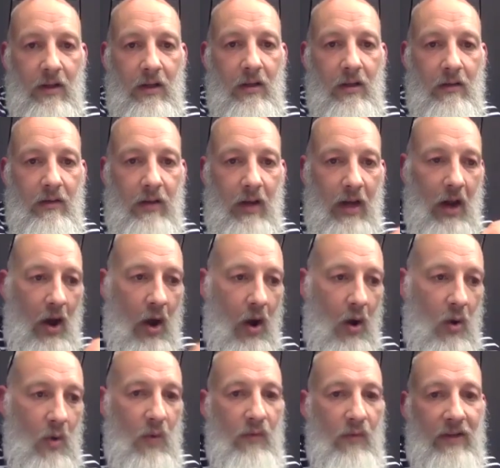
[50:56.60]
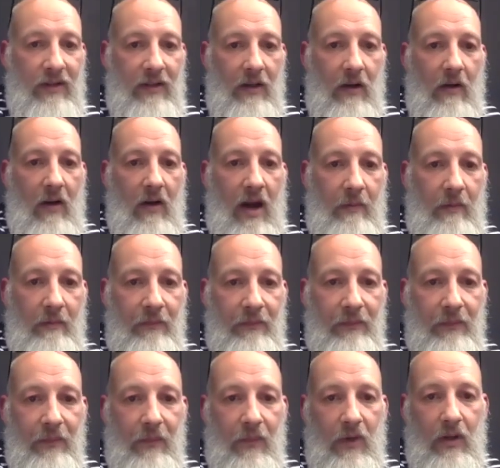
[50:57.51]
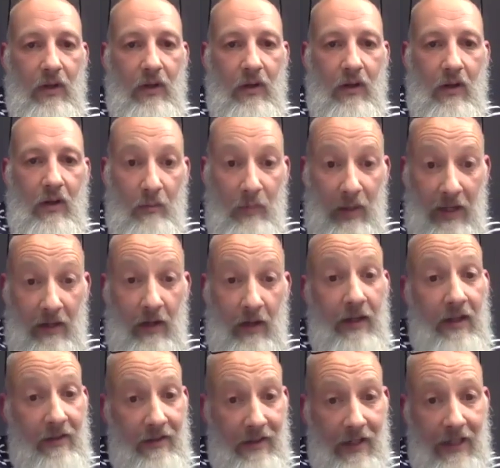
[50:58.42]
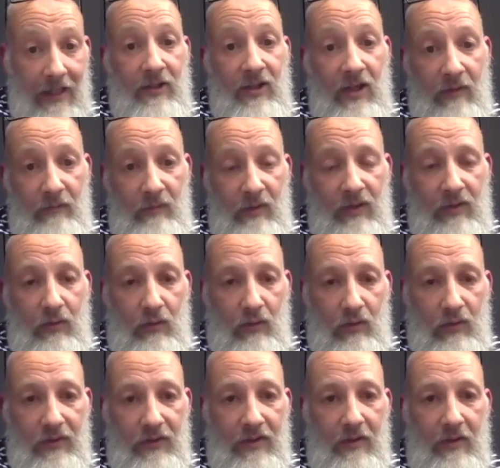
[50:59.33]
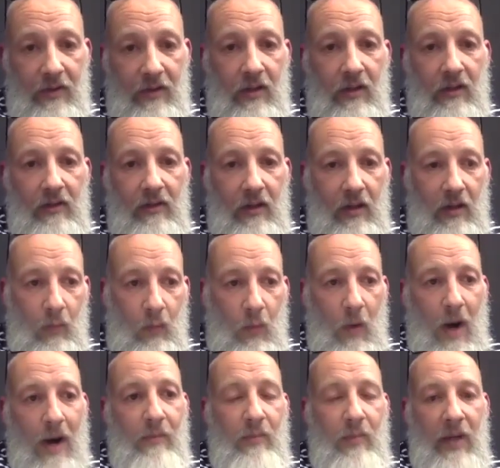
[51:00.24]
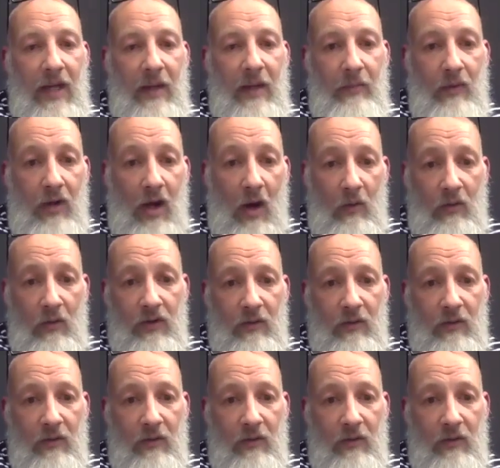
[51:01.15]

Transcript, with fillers: that over time can be like a teaching resource so that yeah. when people go onto